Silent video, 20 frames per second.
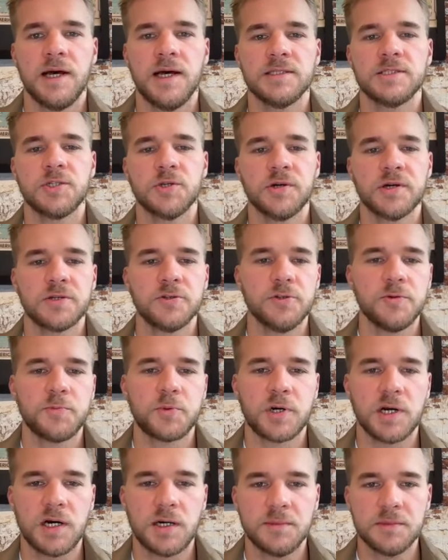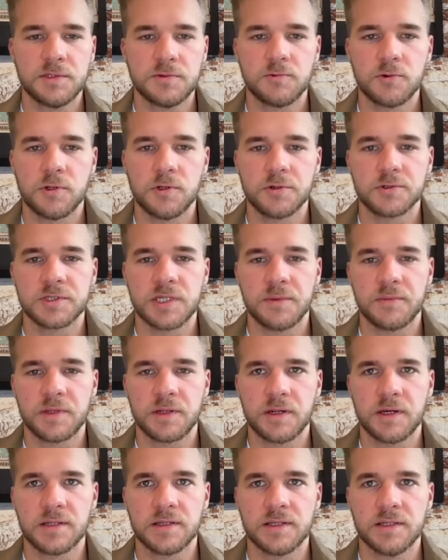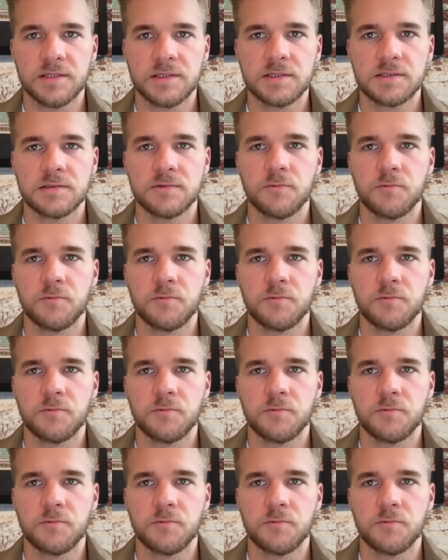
And so a good prompt would look something like this,